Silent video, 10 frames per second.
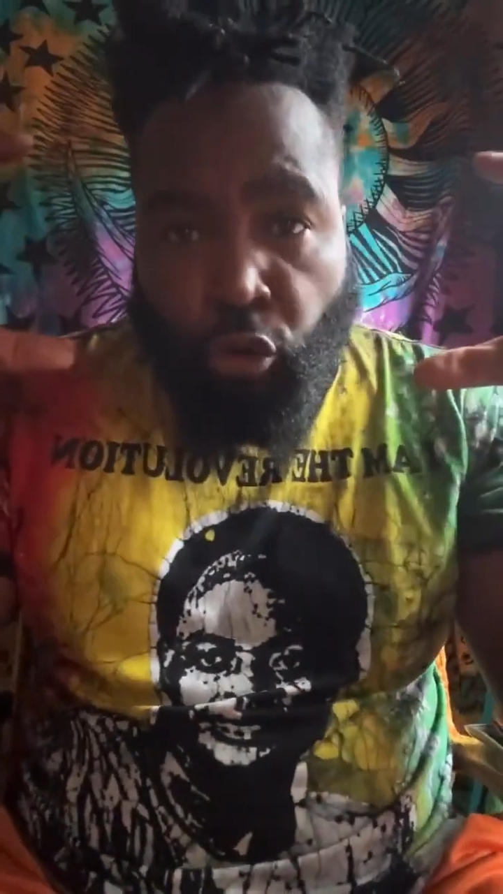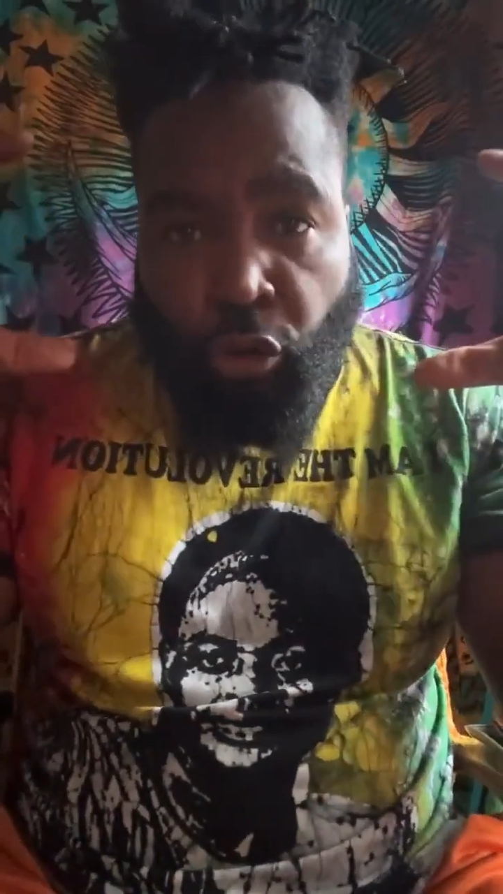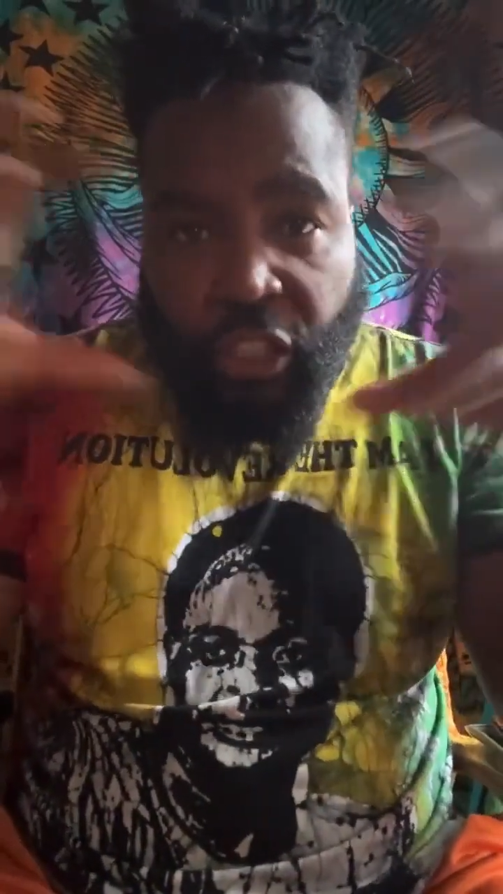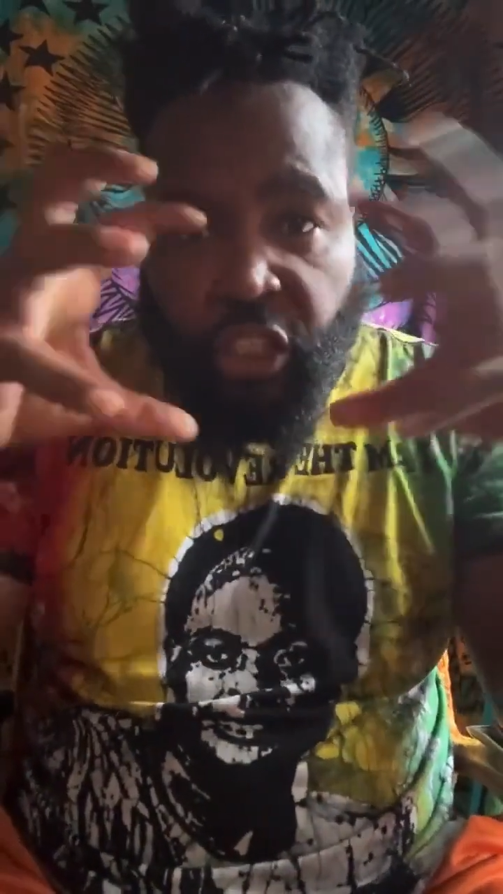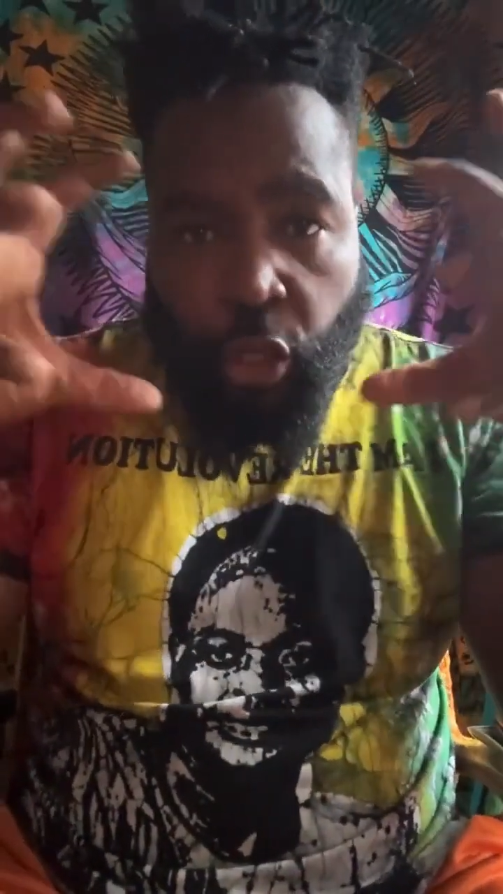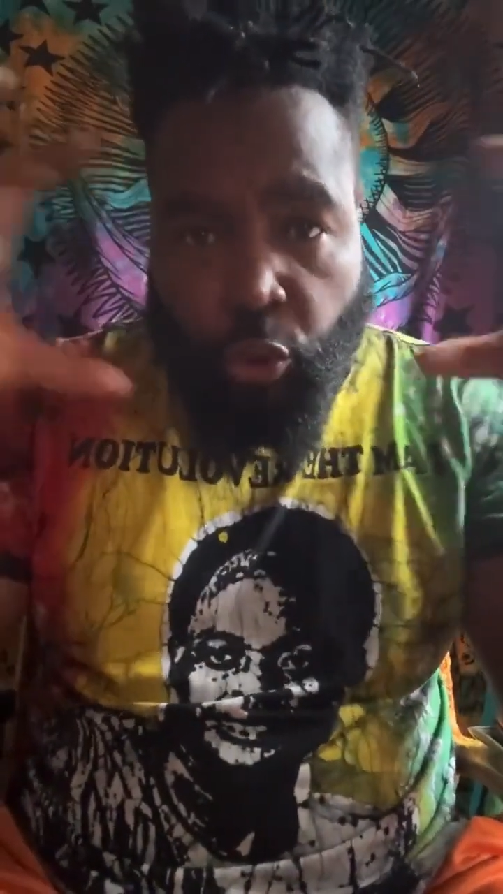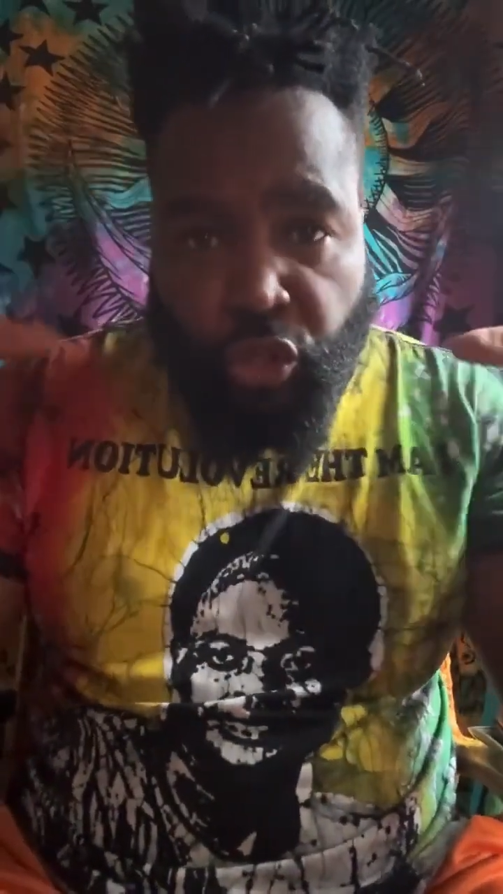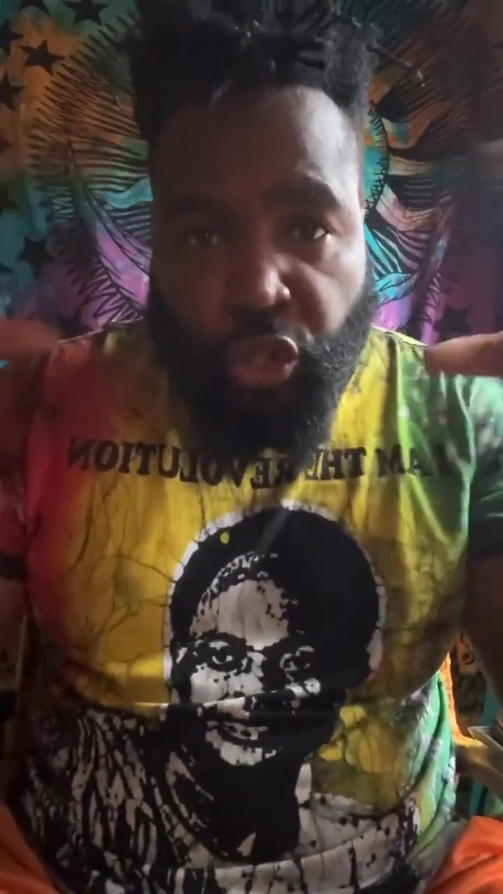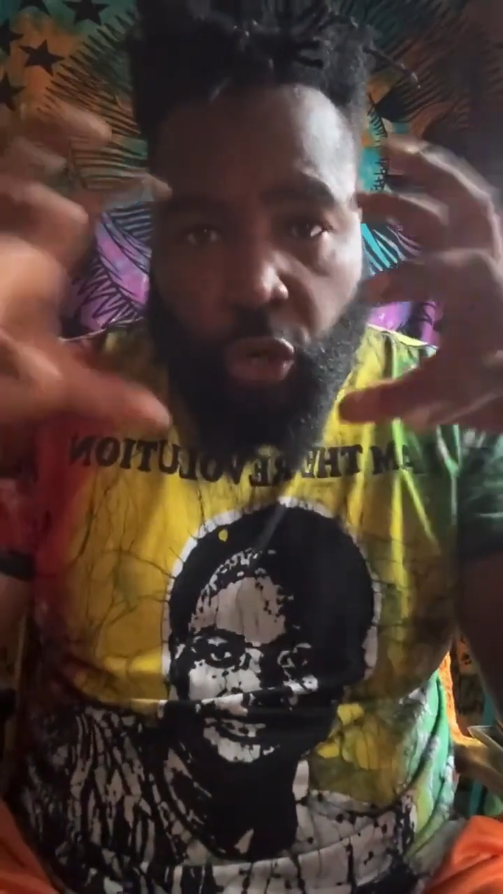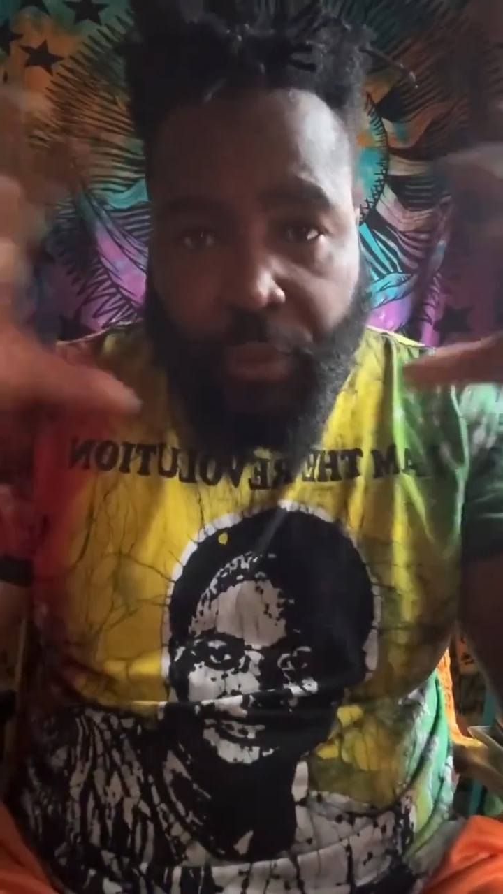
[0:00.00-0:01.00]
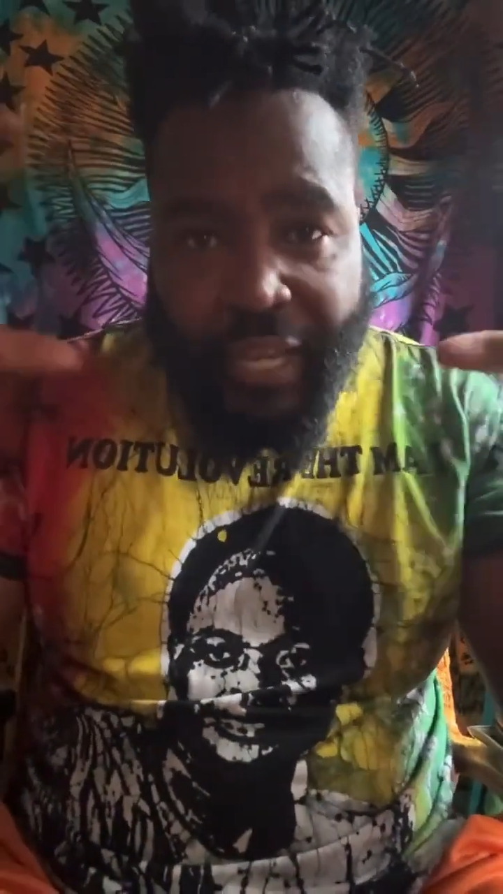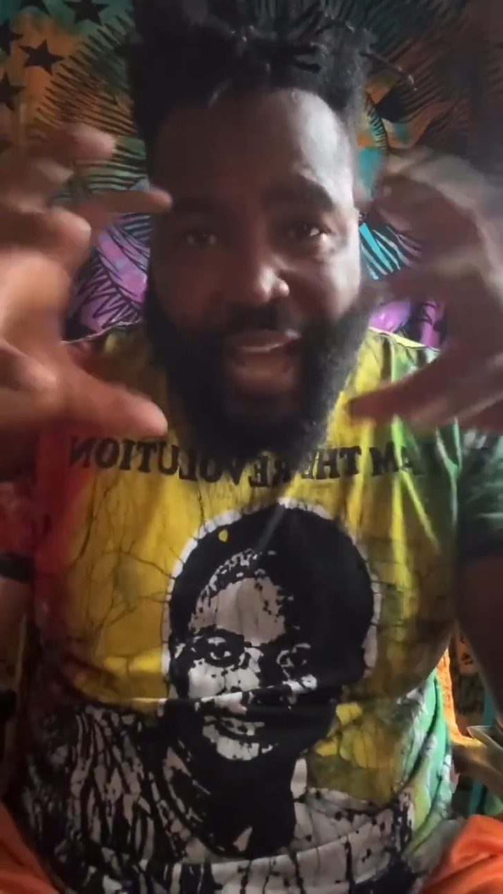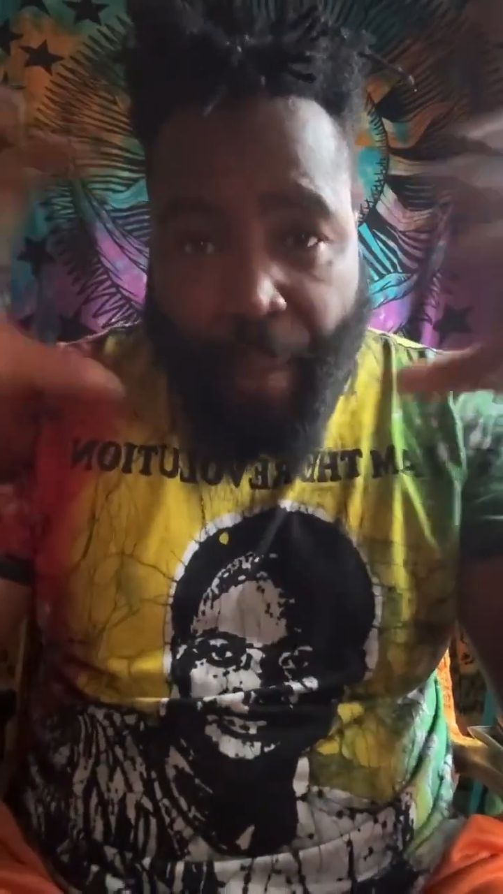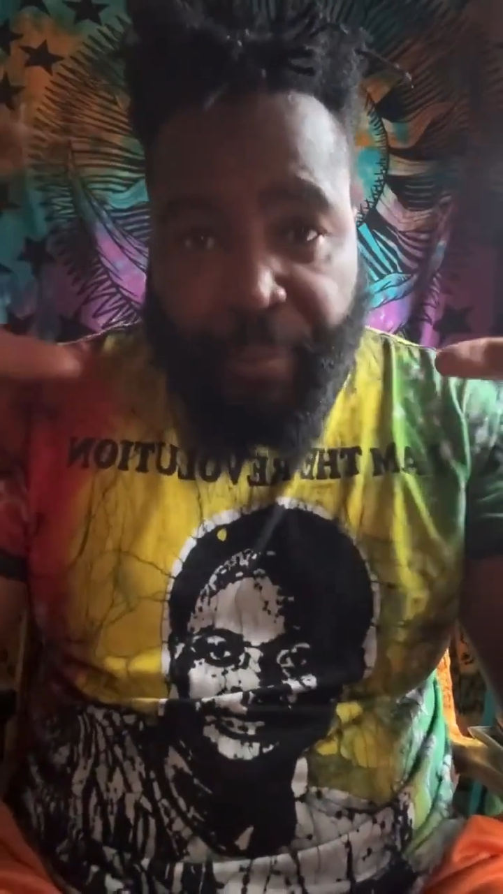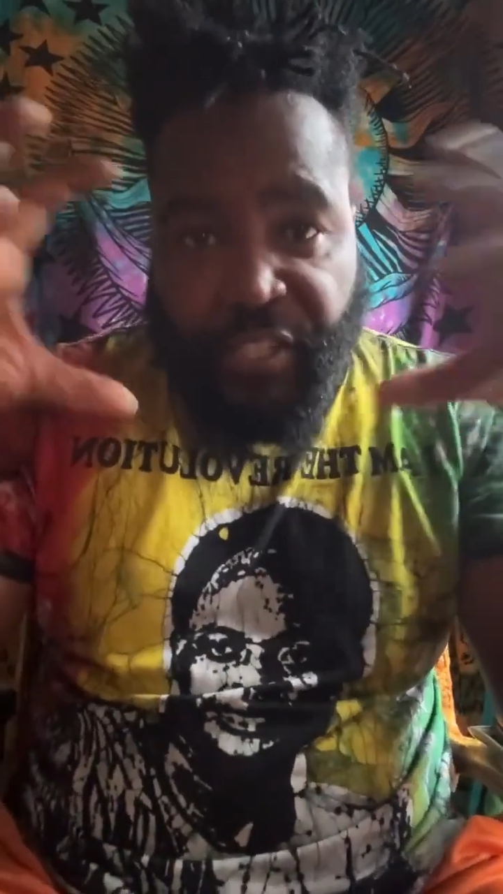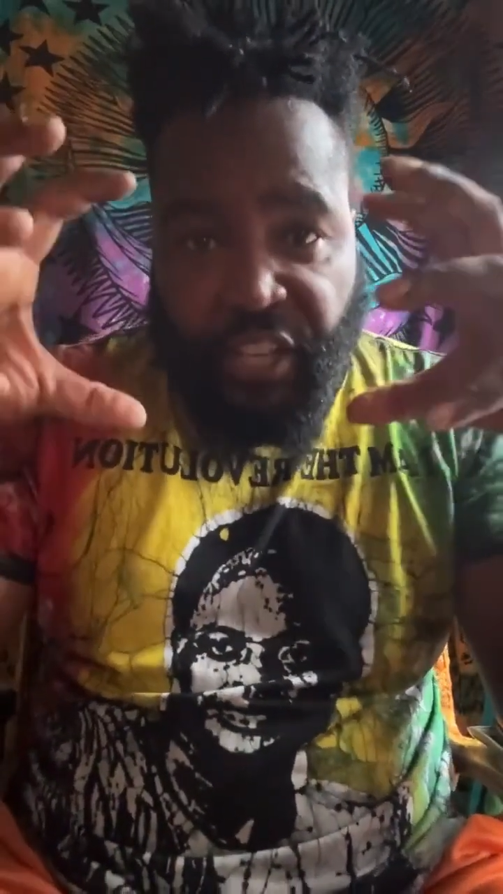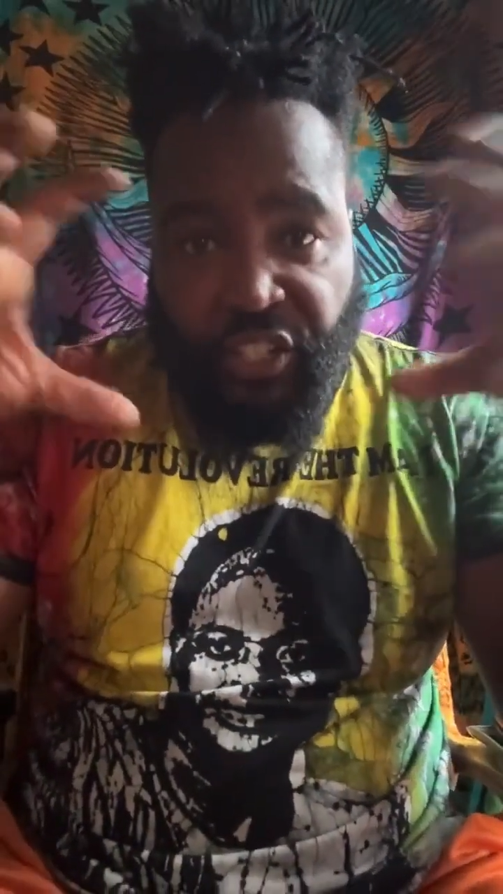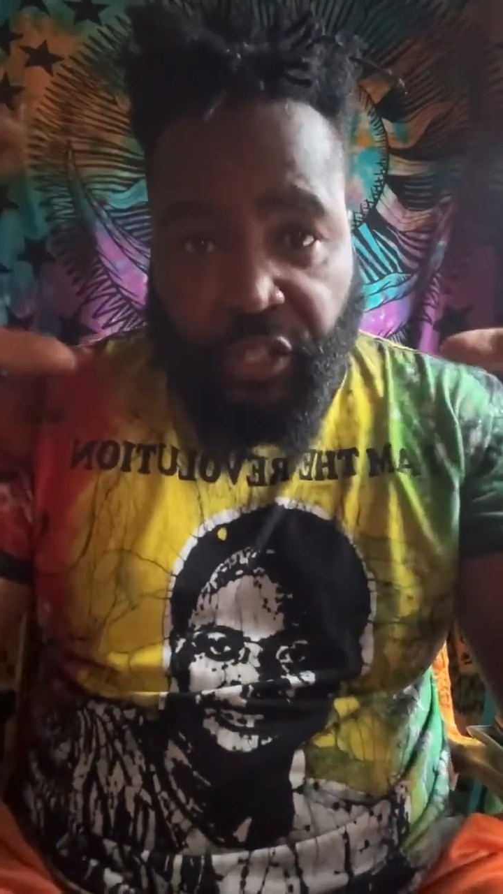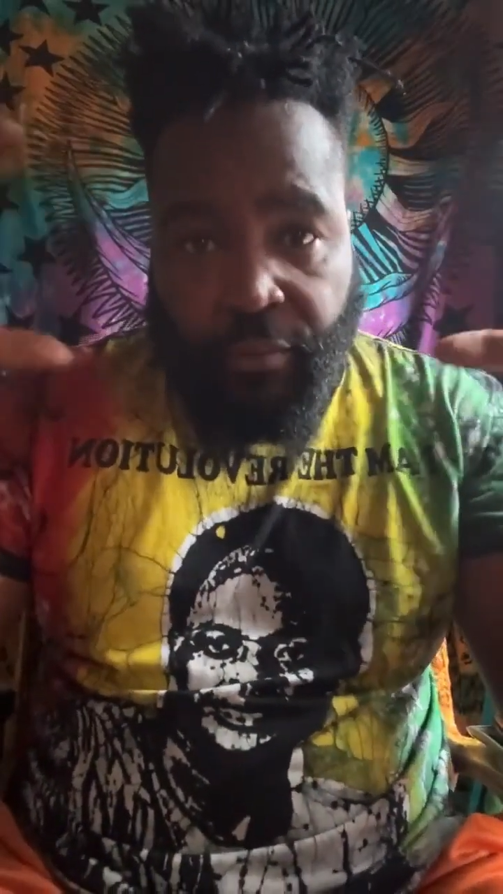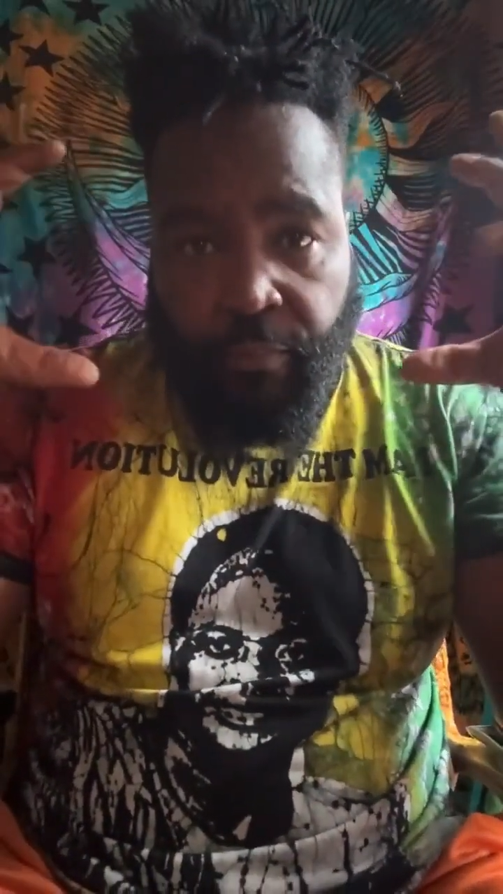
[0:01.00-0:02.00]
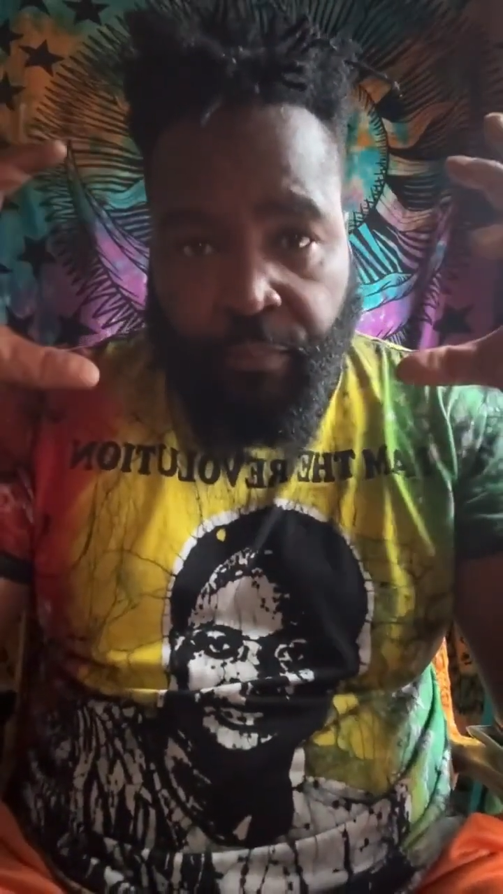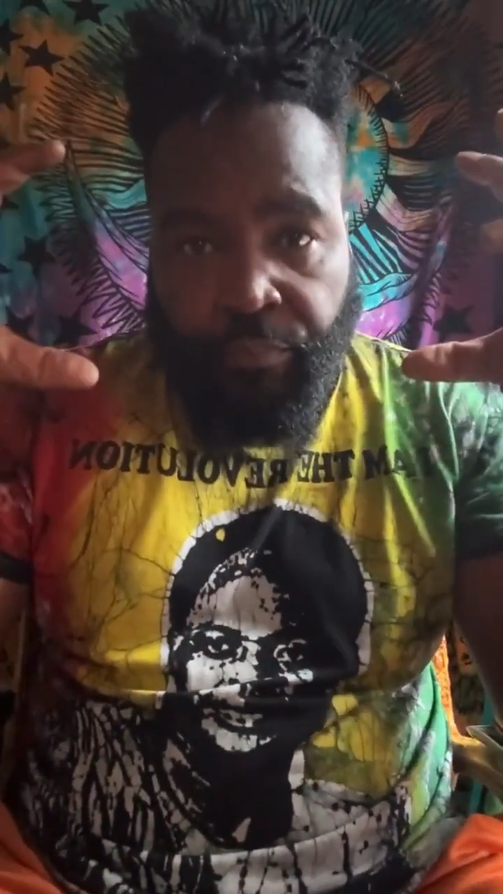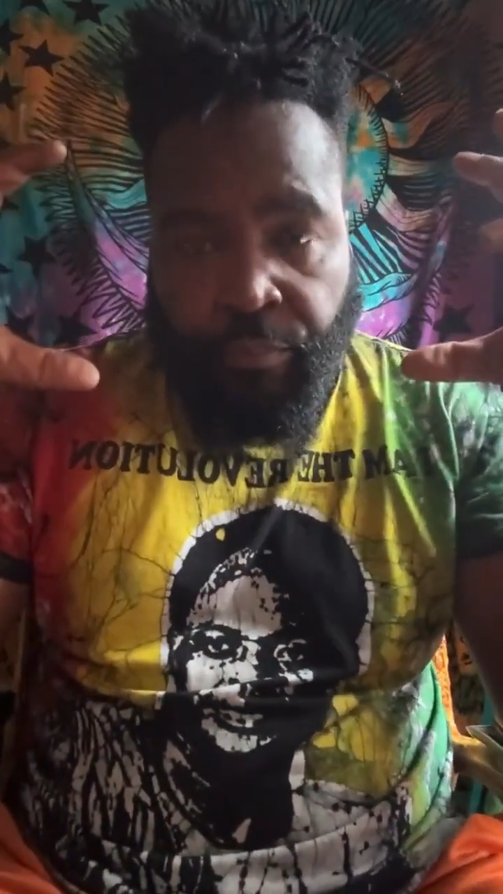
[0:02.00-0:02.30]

original jury composition